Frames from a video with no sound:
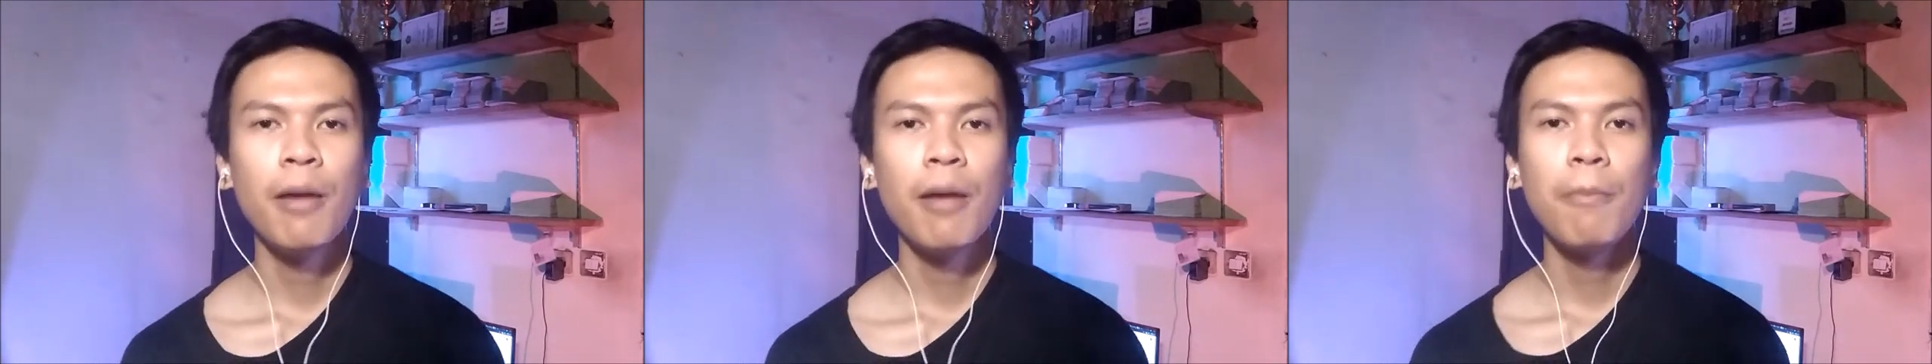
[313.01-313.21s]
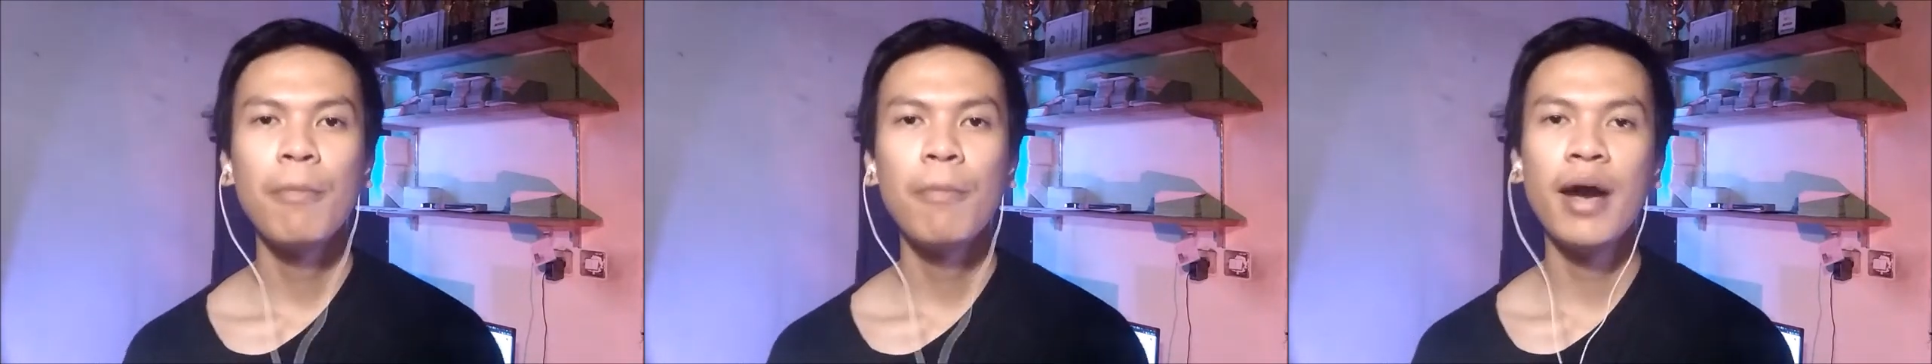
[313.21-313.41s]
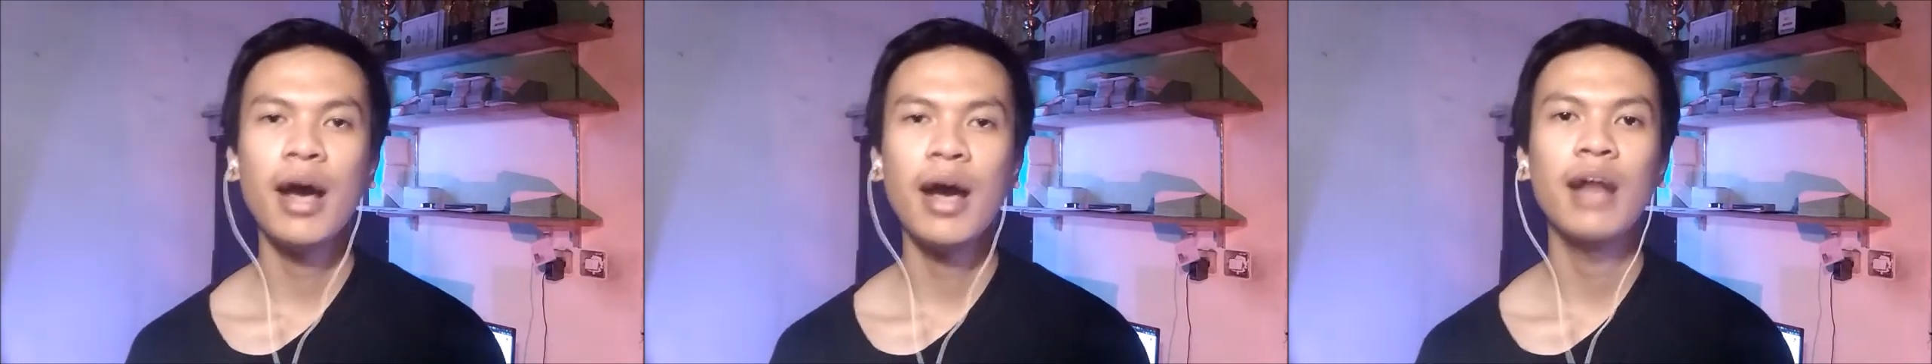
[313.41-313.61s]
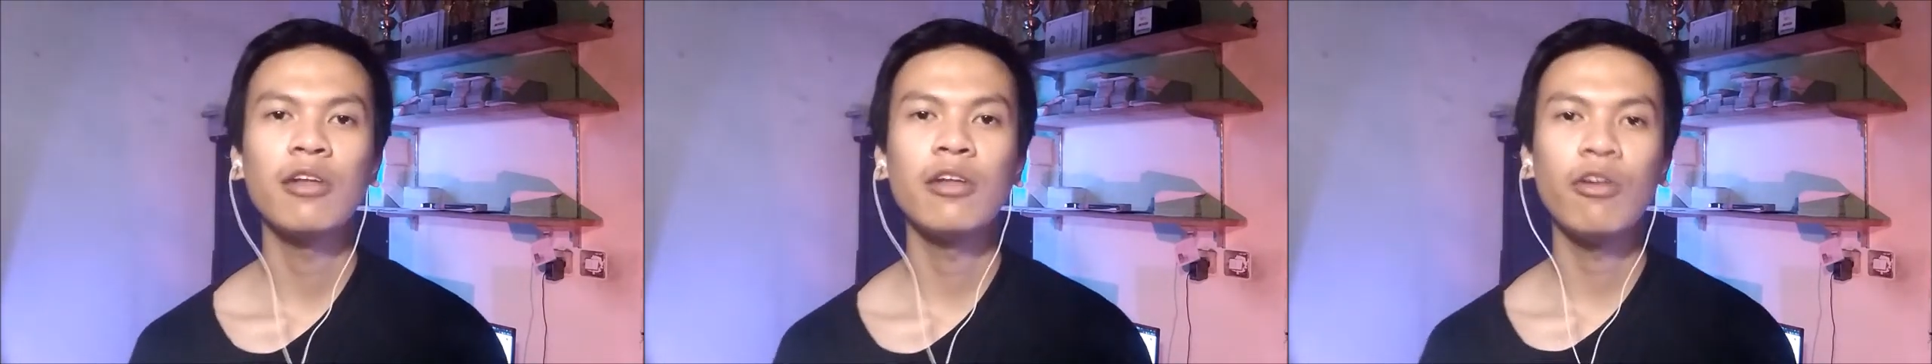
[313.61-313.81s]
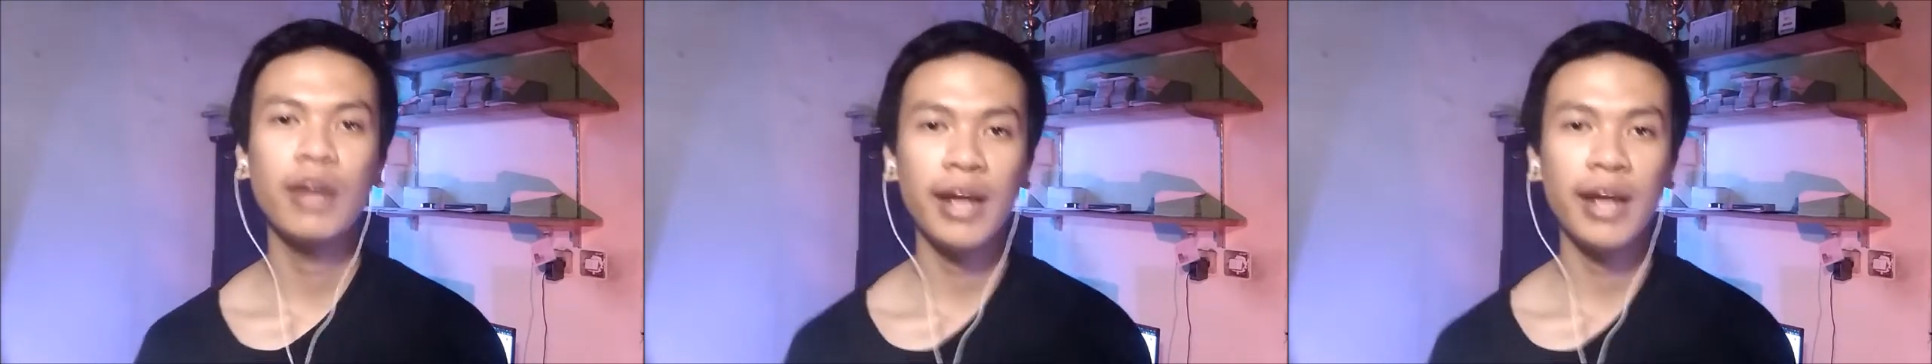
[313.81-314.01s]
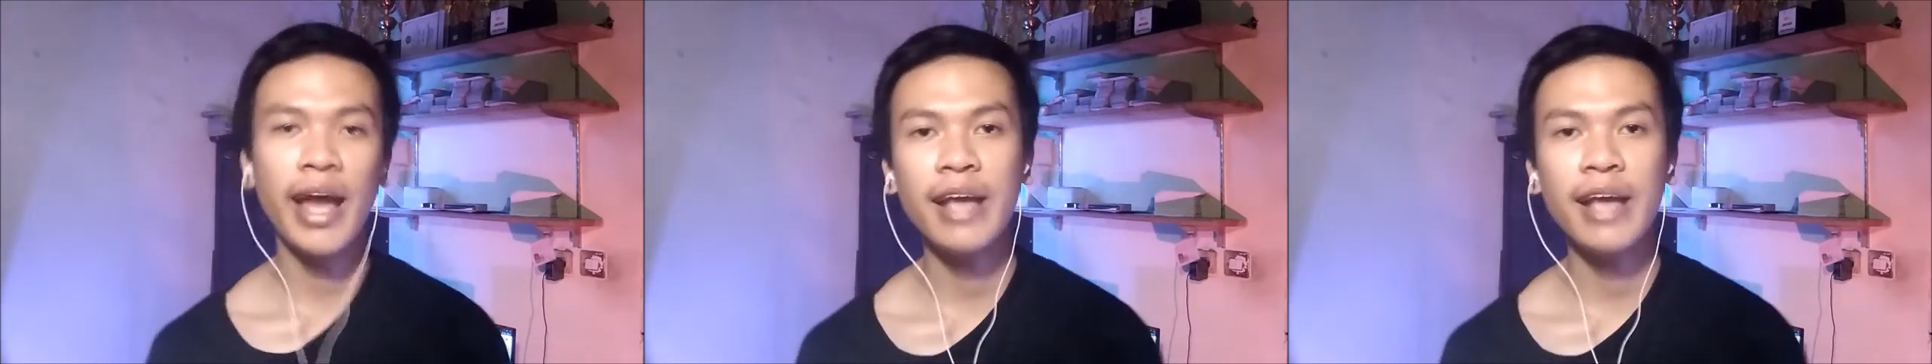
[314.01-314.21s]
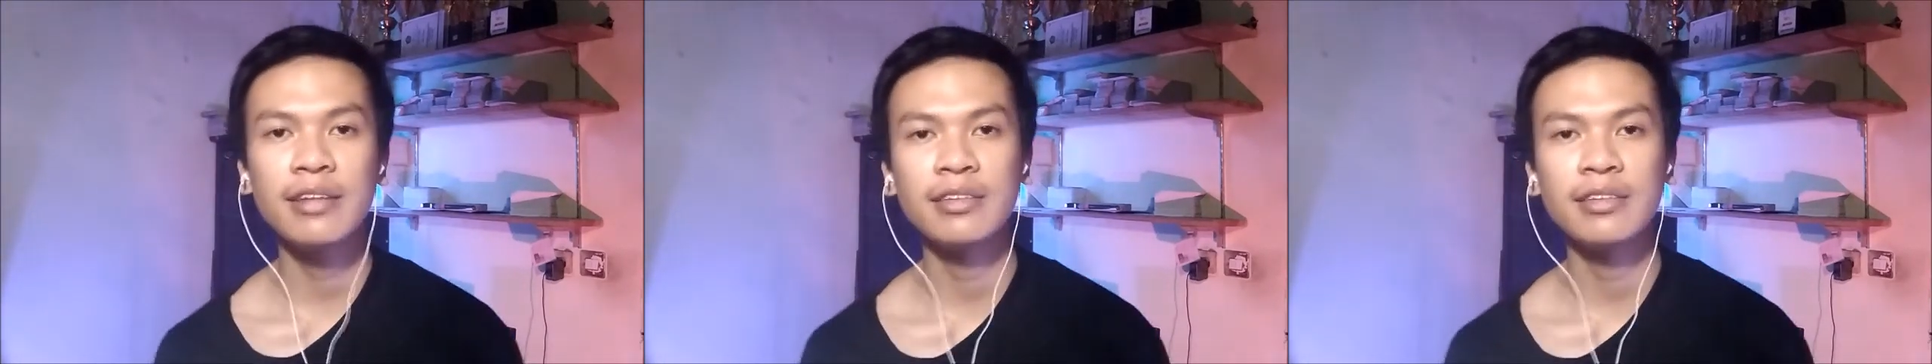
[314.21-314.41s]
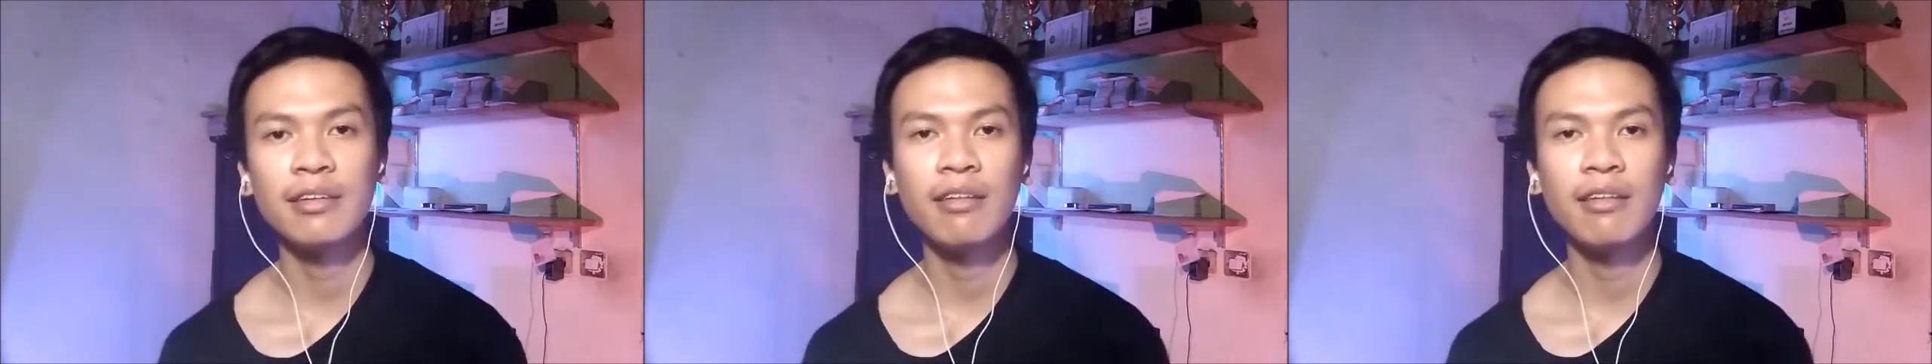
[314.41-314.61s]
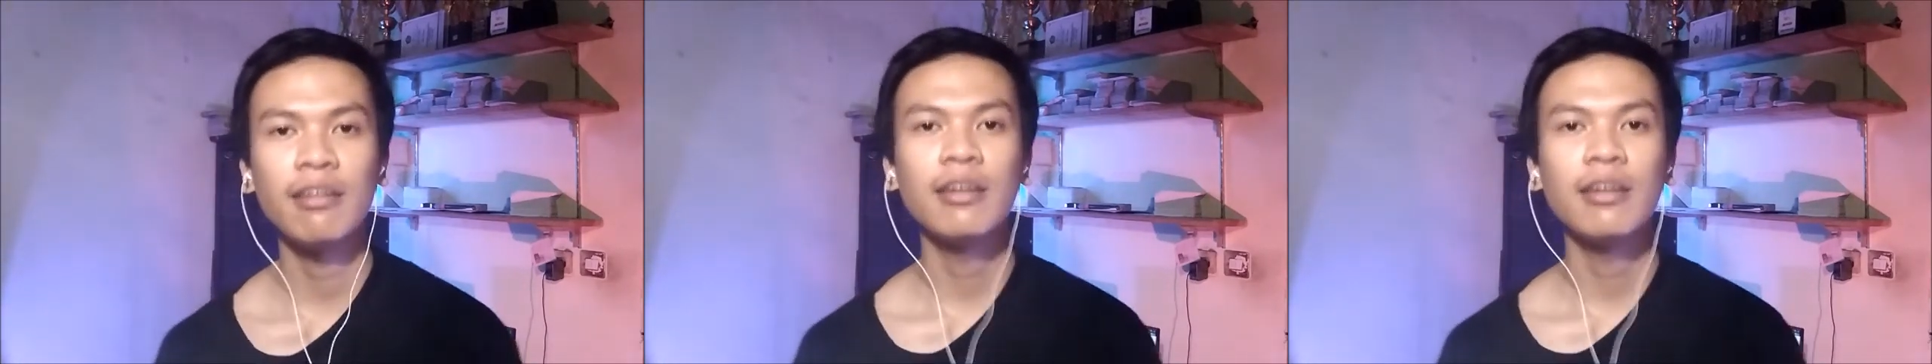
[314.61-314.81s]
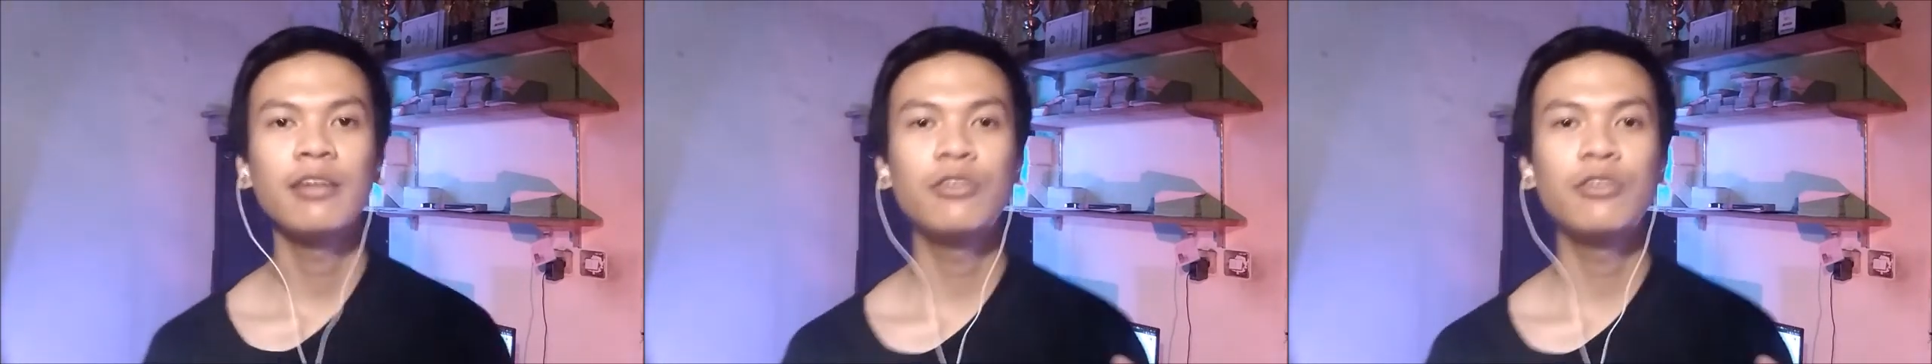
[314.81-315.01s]
But
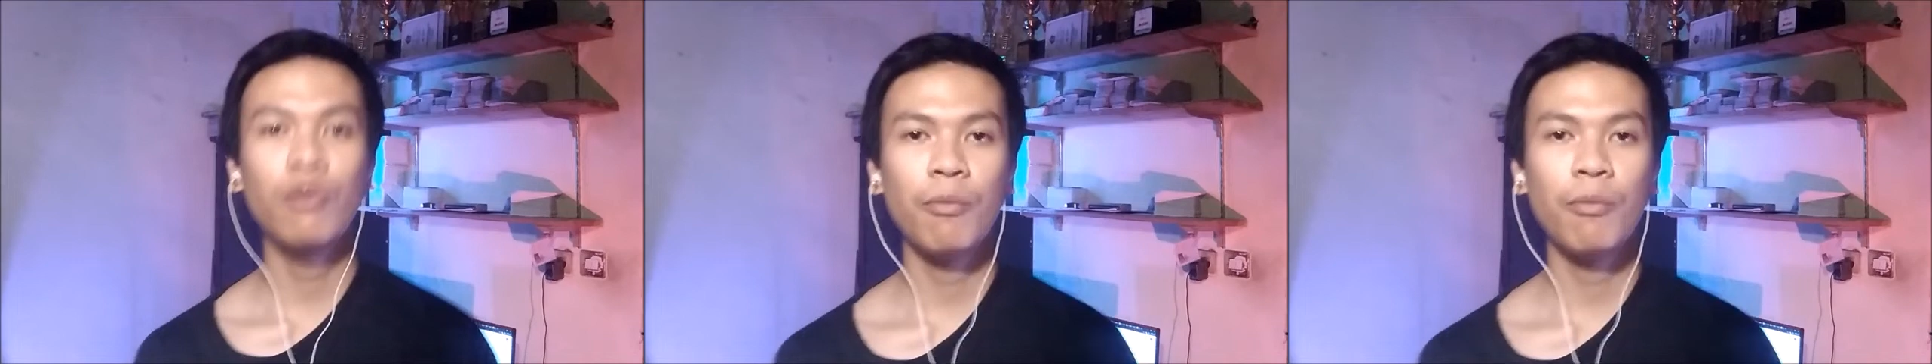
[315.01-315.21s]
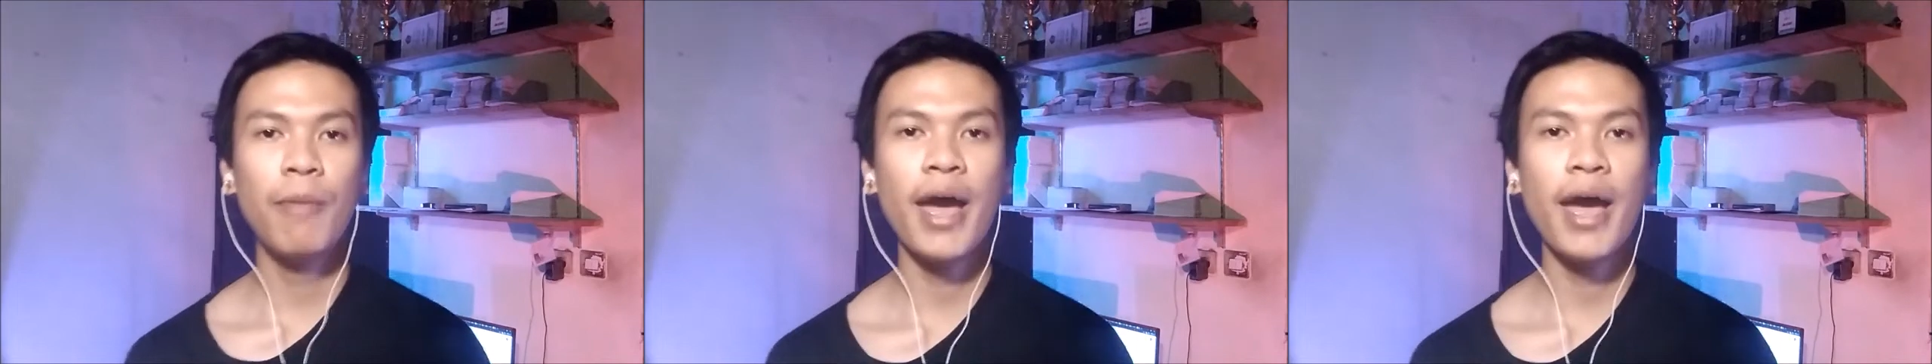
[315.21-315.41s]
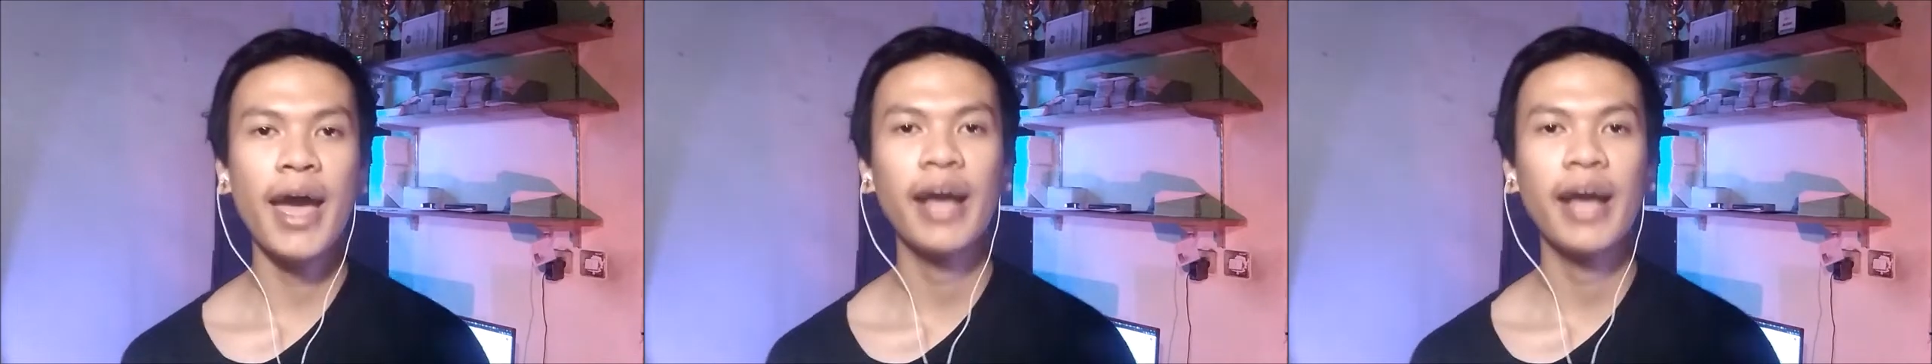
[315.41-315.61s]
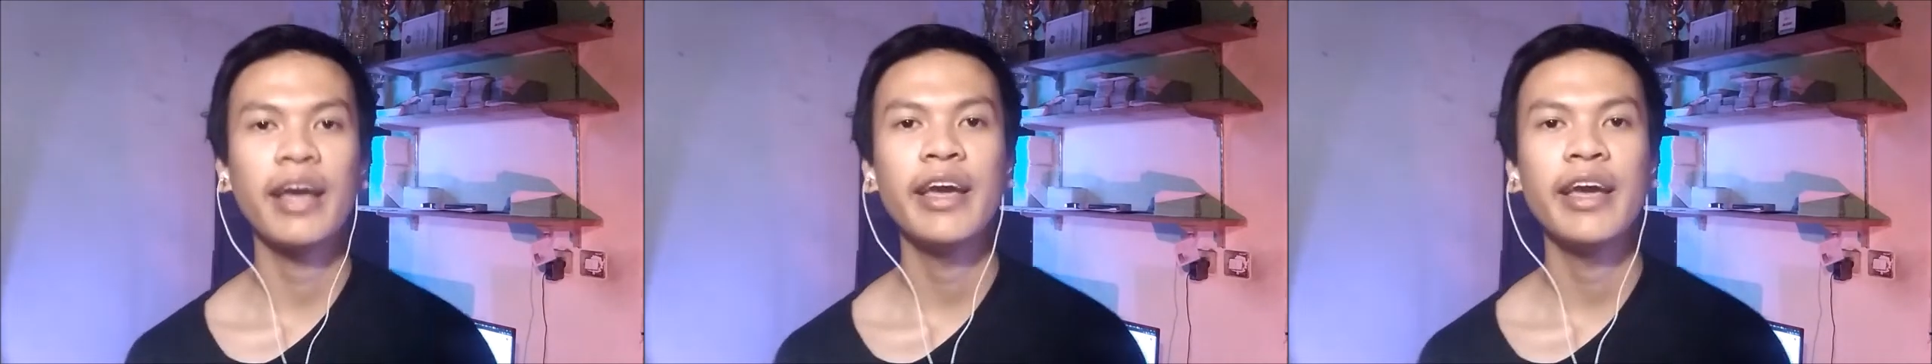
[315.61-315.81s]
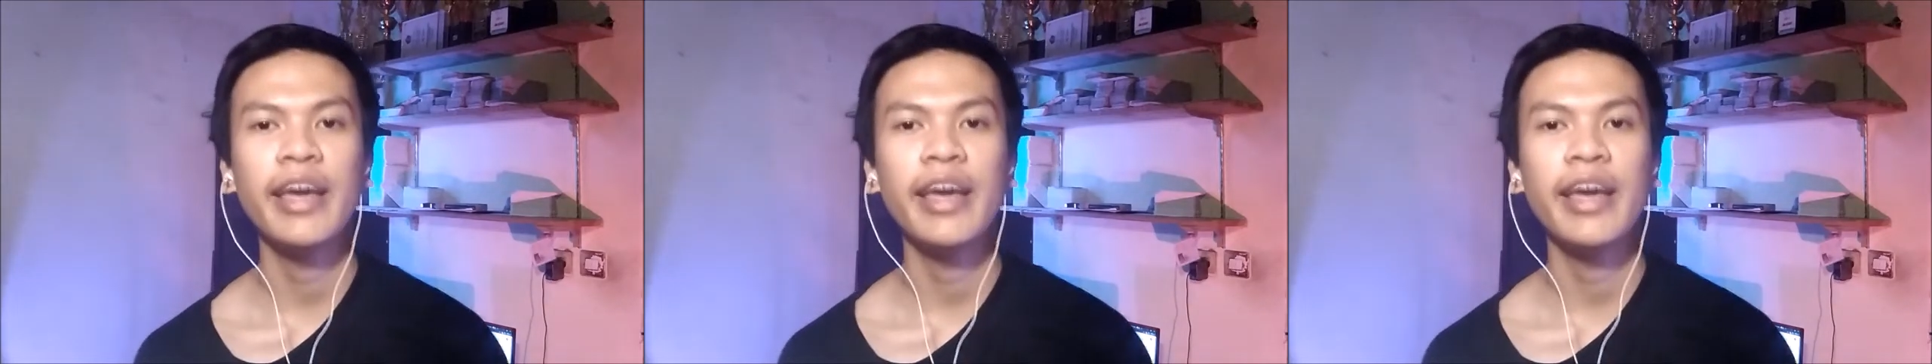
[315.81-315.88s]
organizer drawback